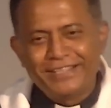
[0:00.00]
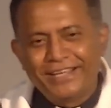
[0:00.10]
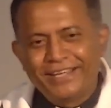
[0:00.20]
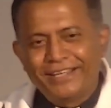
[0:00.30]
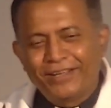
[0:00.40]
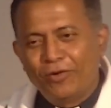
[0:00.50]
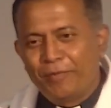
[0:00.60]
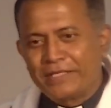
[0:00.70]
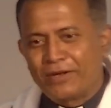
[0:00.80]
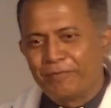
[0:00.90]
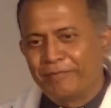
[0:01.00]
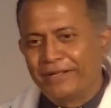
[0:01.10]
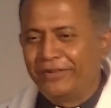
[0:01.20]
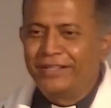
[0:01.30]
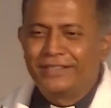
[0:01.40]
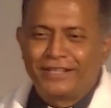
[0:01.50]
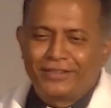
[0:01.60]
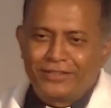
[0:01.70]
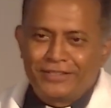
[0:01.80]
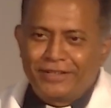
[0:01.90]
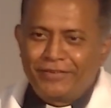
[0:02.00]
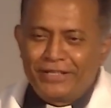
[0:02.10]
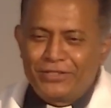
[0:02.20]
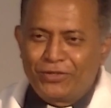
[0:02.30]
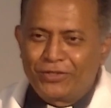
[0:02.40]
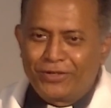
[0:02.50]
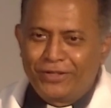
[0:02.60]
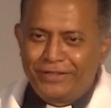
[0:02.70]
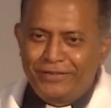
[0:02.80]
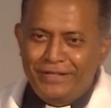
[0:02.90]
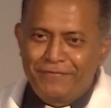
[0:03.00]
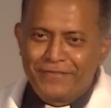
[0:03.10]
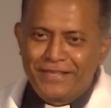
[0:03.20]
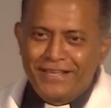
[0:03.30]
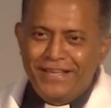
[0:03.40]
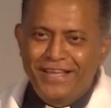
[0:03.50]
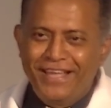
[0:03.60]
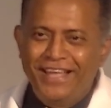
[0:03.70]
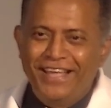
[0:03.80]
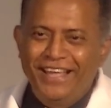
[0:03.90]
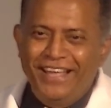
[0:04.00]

Yeah, I hope I sound better. No, I thought I sound like Sean Connery. But